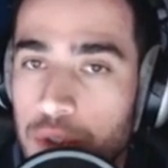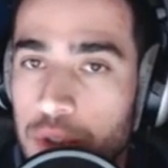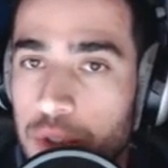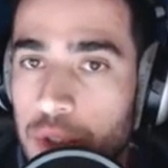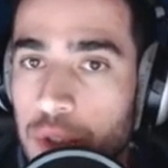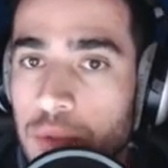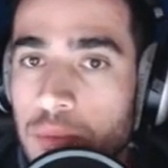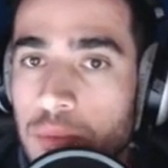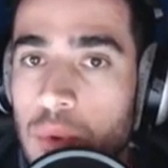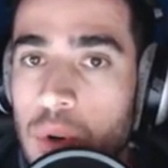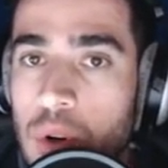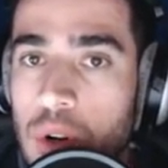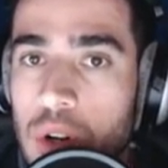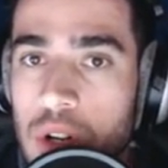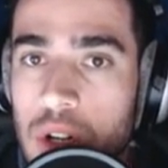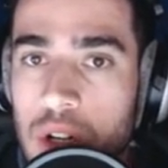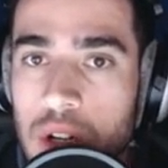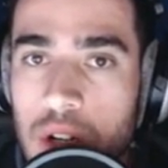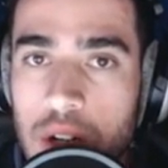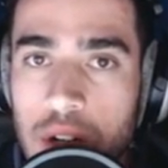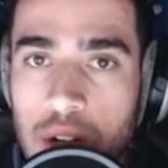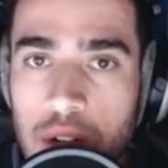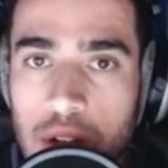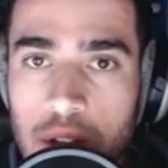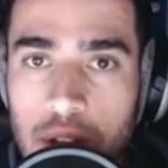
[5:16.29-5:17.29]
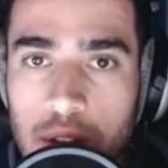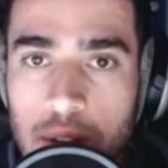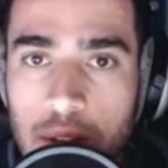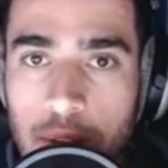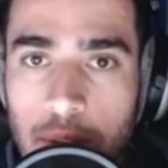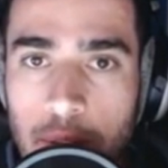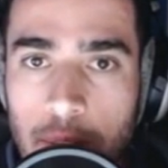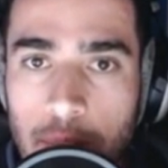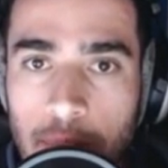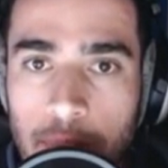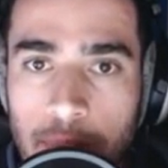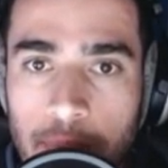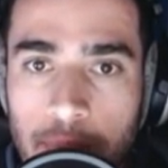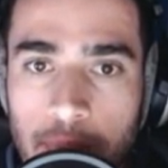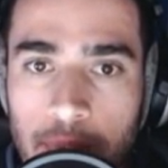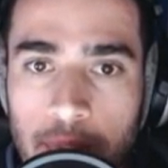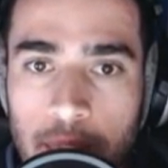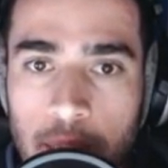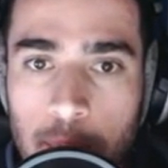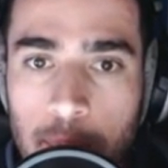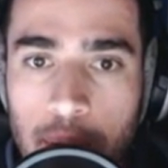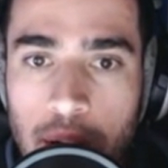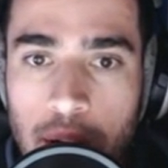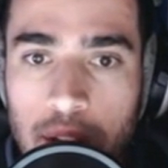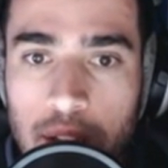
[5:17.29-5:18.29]
Two more.
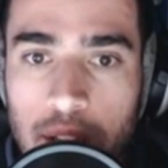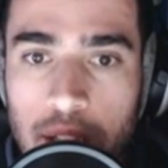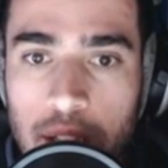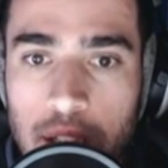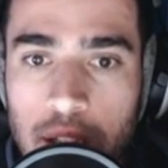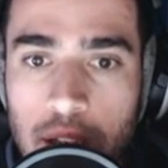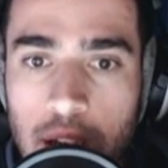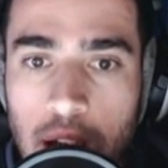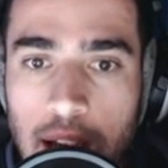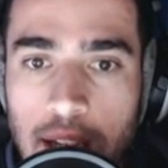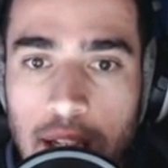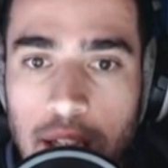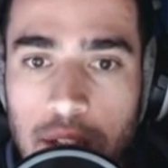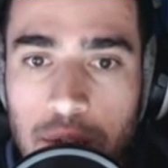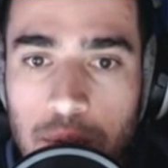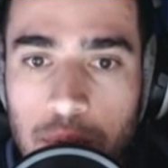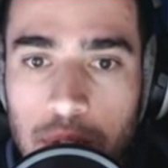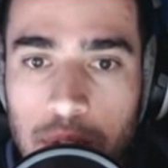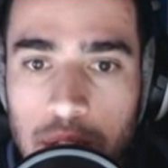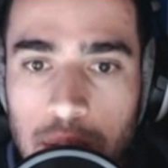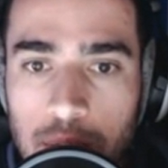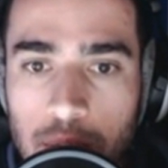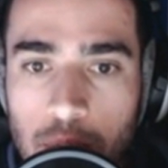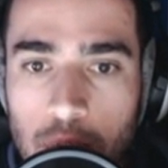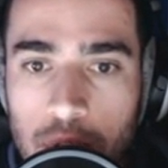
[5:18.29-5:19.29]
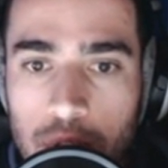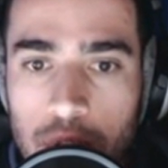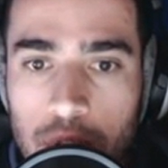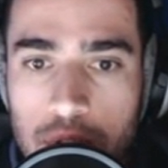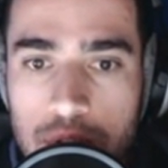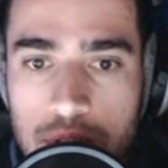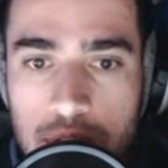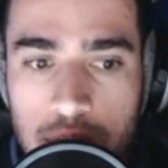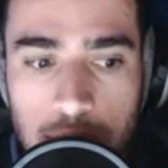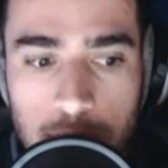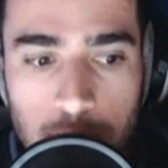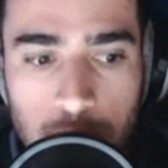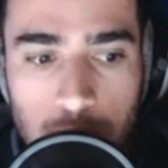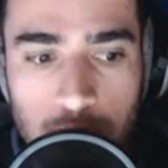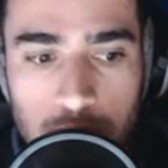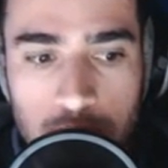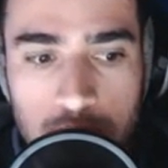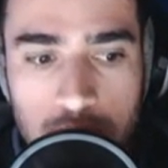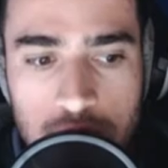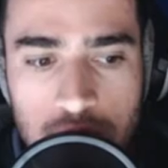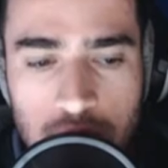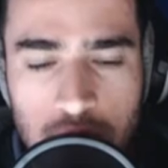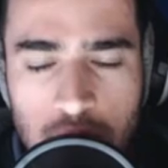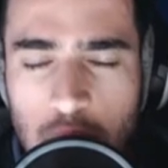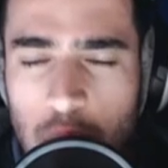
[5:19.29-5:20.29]
Apparently, I need to read more cuisine
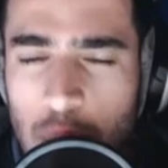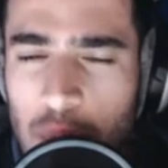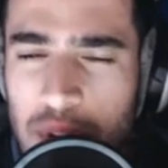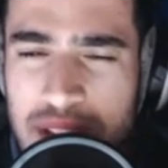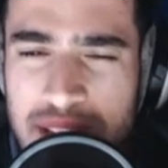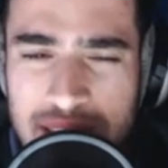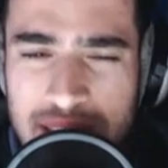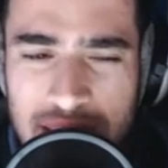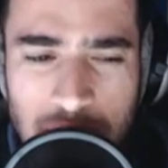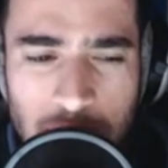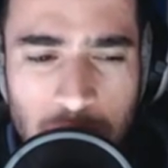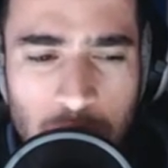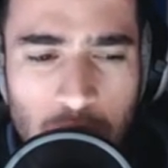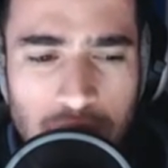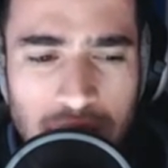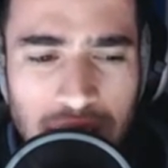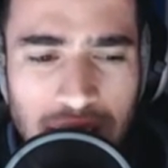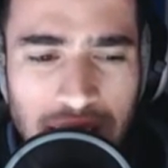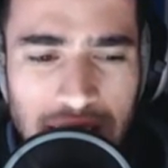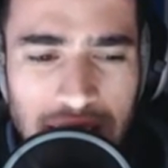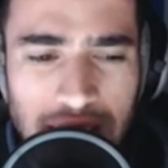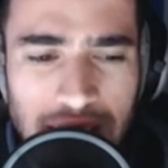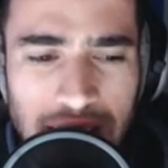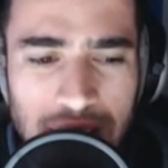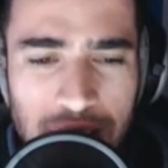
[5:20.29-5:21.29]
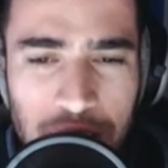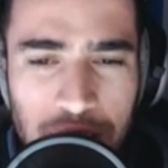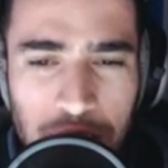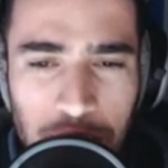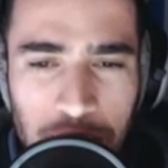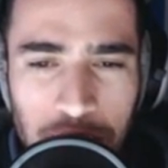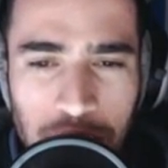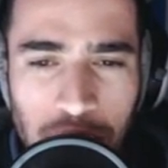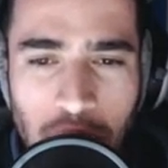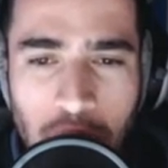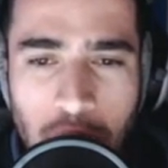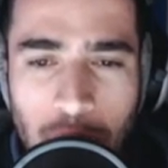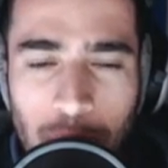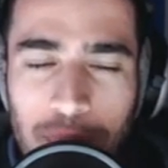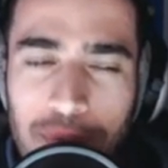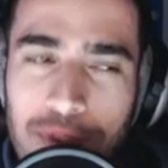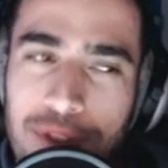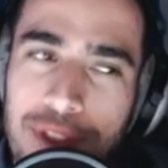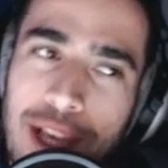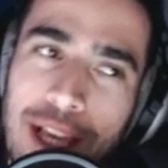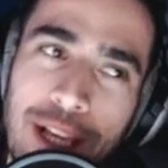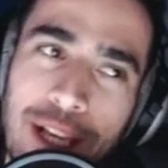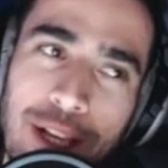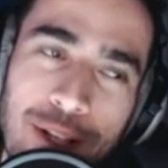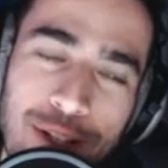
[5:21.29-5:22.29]
books. Was someone hitting Dunlop?
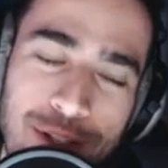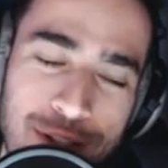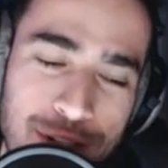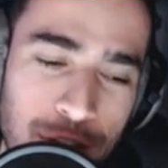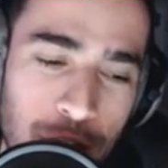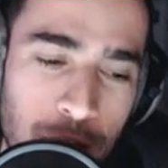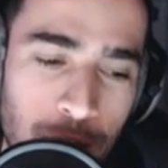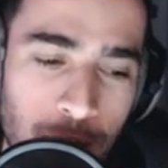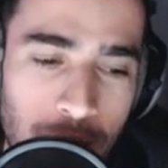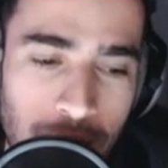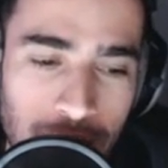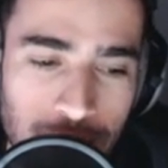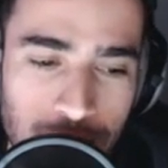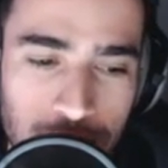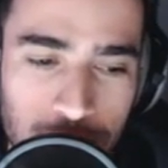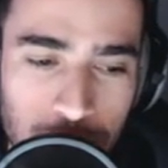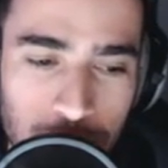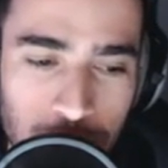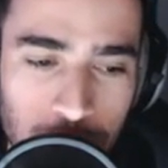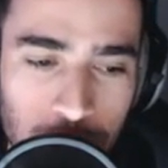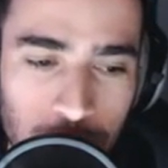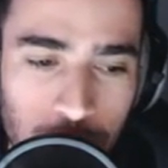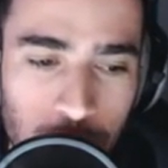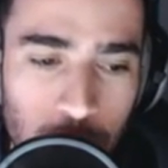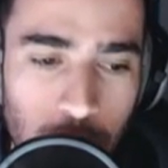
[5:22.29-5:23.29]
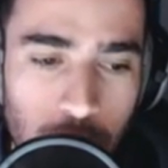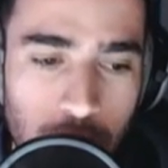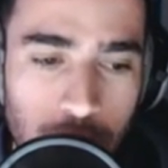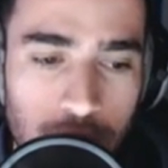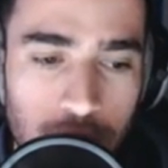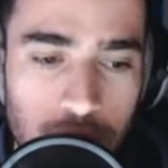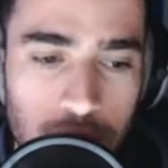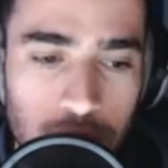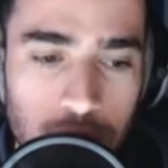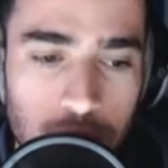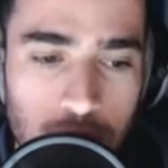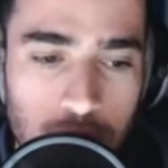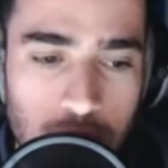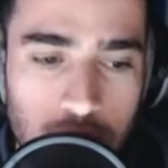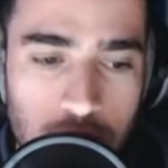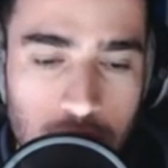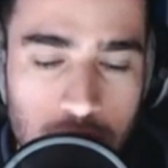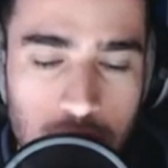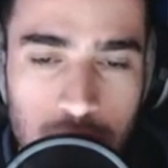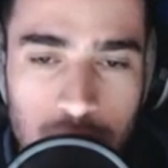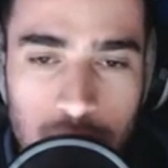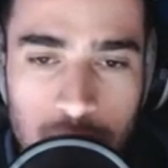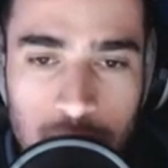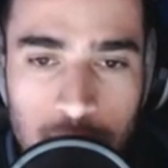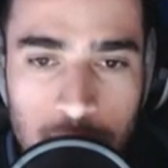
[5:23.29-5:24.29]
Thank you so much, dude. Whoever you are,
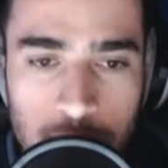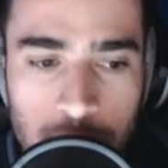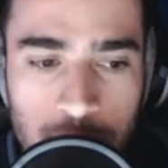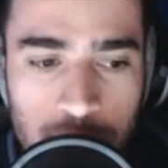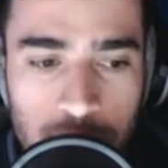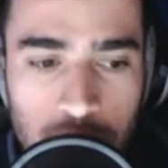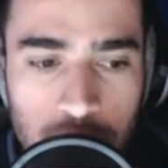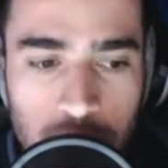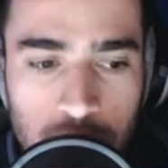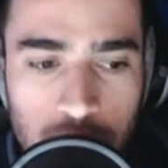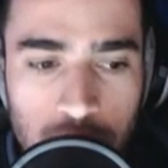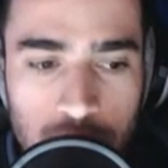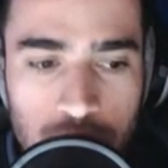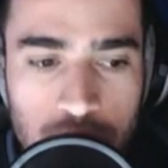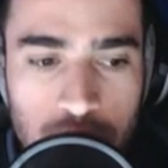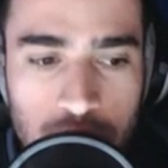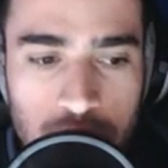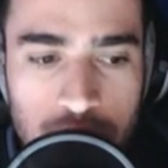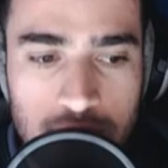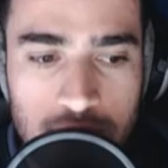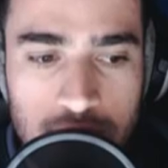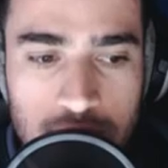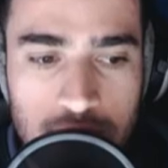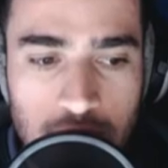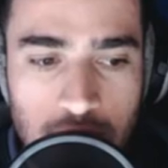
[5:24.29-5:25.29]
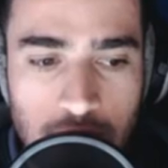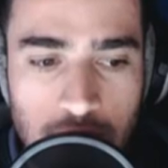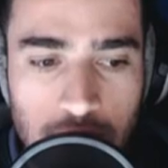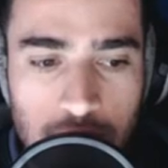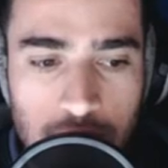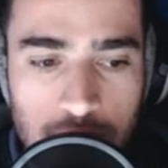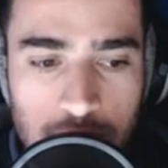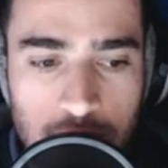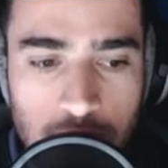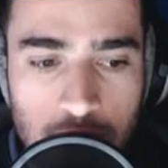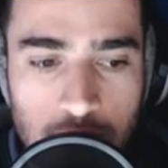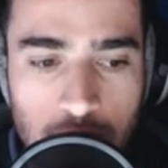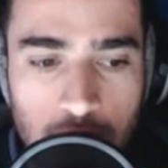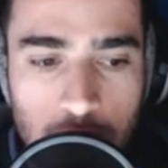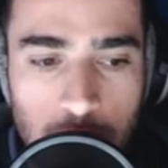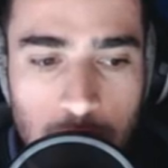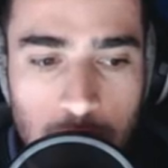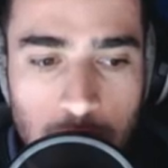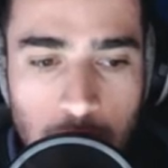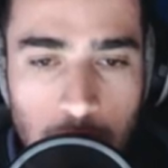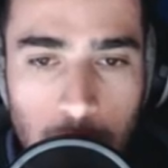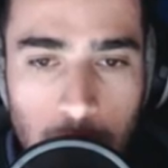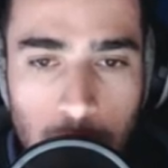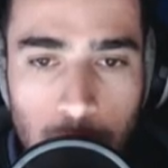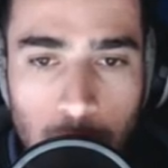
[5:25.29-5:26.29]
you just saved
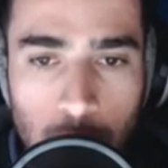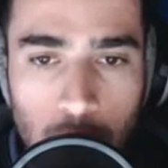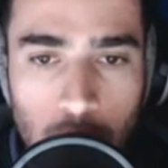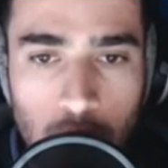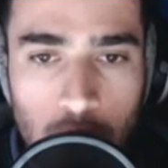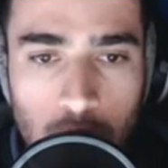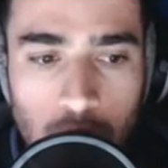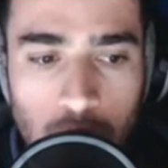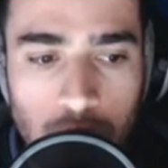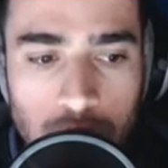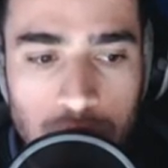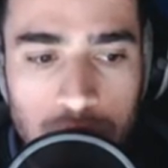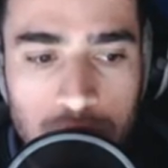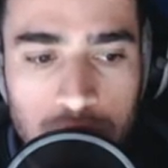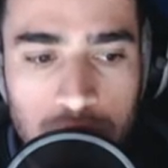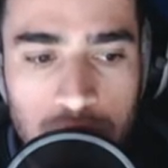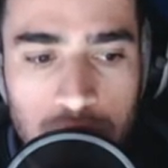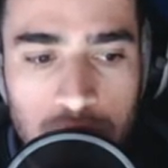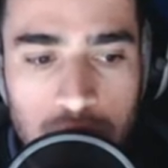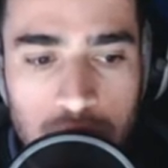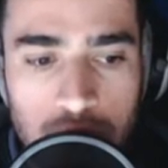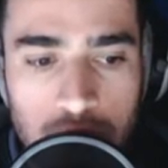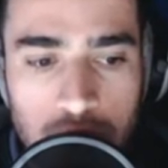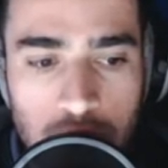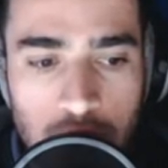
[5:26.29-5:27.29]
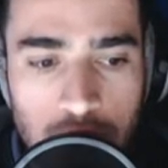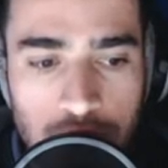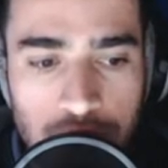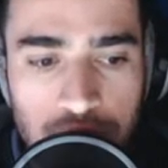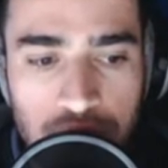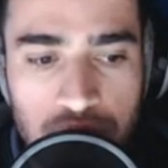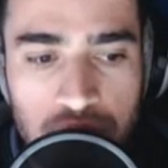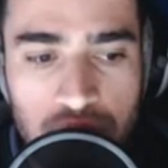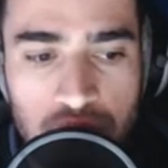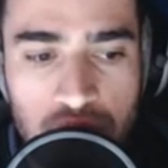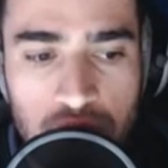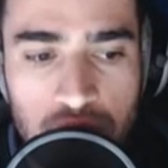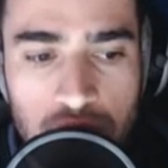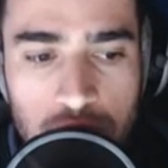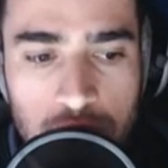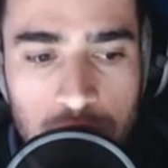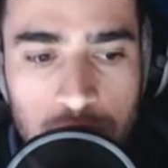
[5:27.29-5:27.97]
my bald nuts.